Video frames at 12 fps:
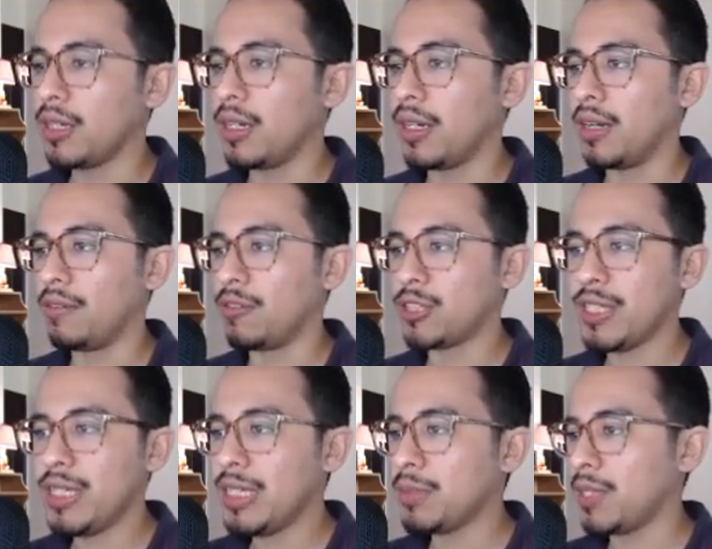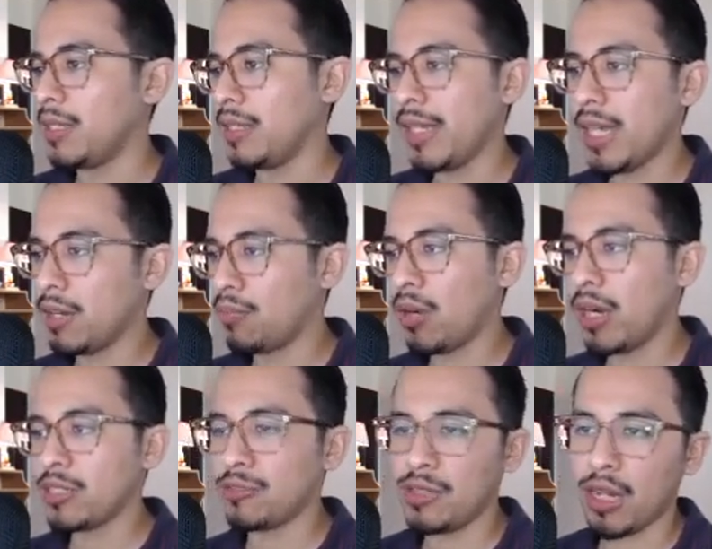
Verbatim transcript: uh, for teams, and then the enterprise three